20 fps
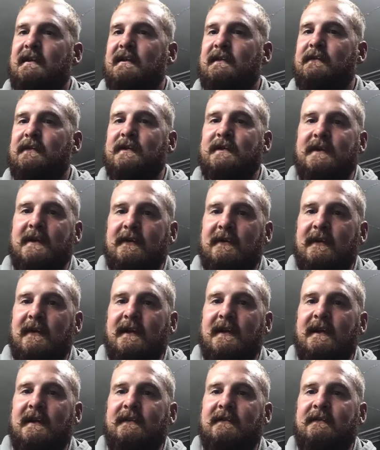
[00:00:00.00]
for deer
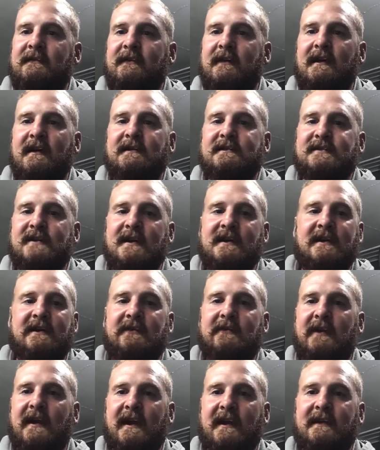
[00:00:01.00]
hunting, trying to do
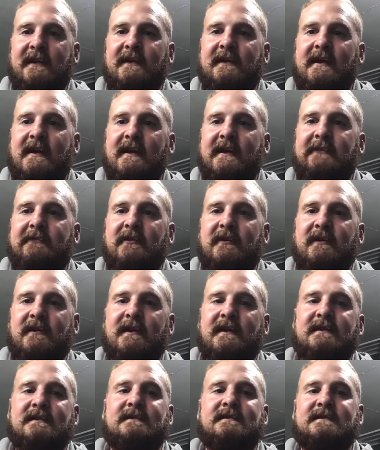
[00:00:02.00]
handgun hunting with
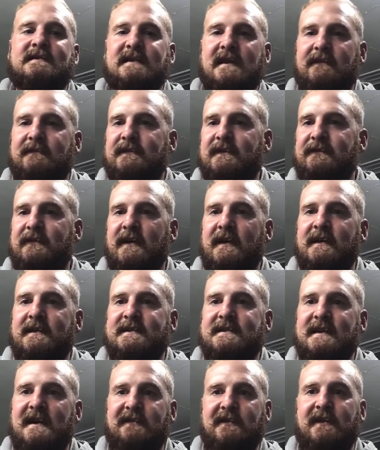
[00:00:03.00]
it,
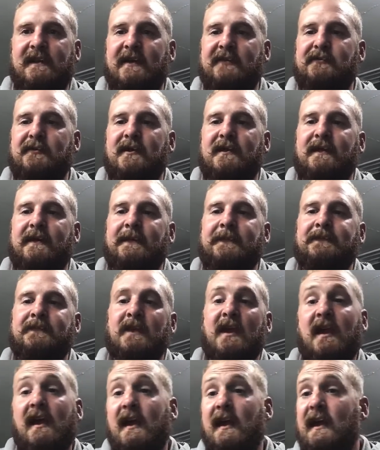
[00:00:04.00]
self-defense, everything with it,
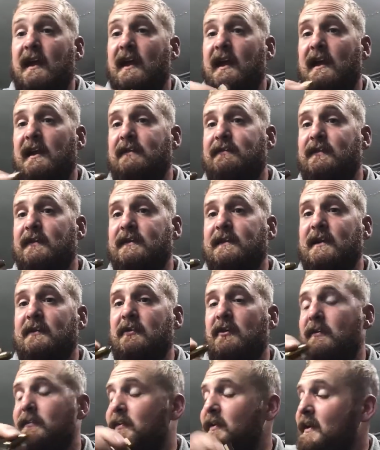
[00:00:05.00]
and it filled that
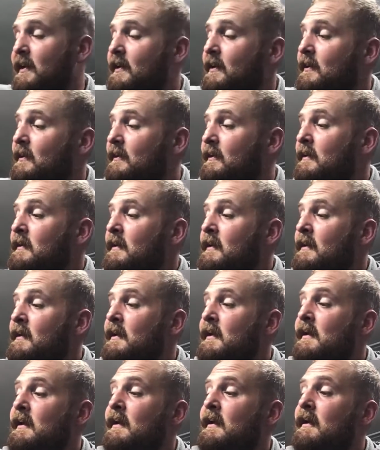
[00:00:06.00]
role pretty good.
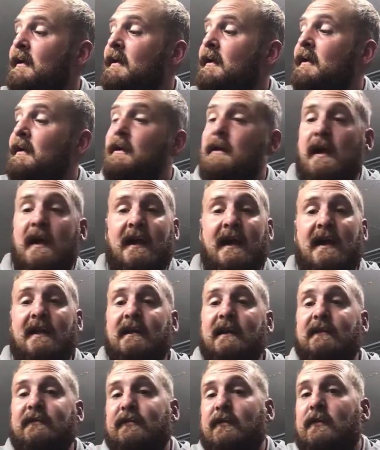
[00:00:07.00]
I got
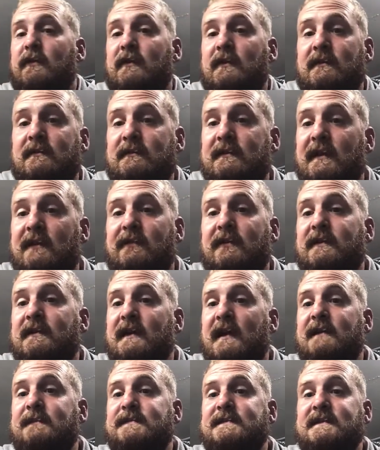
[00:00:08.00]
like 4 different
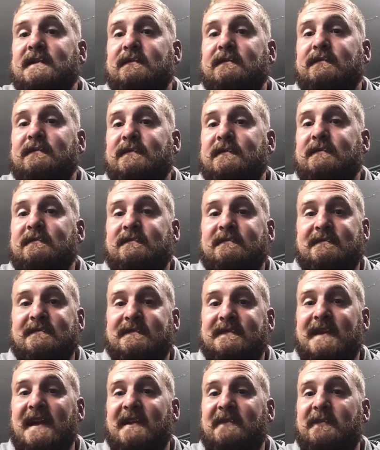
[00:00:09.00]
types of
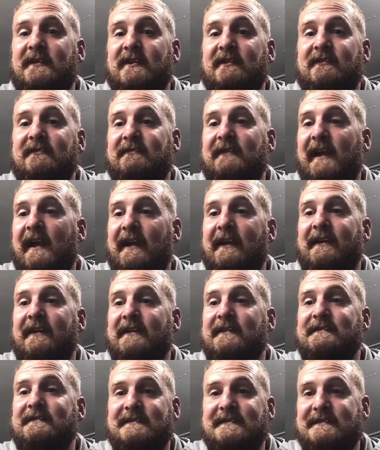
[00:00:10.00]
10 mil
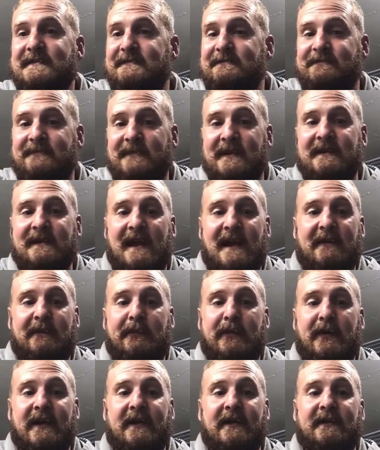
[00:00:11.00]
handguns and had a
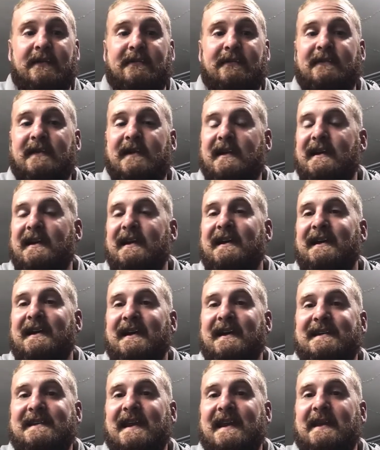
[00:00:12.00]
pretty good
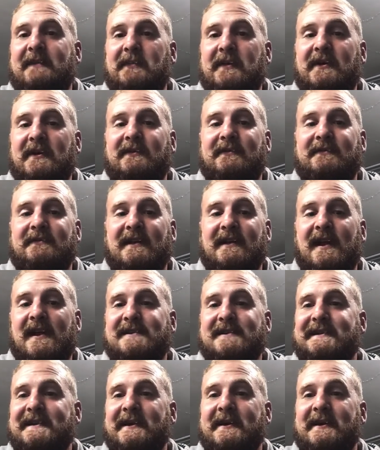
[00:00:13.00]
10 mil collection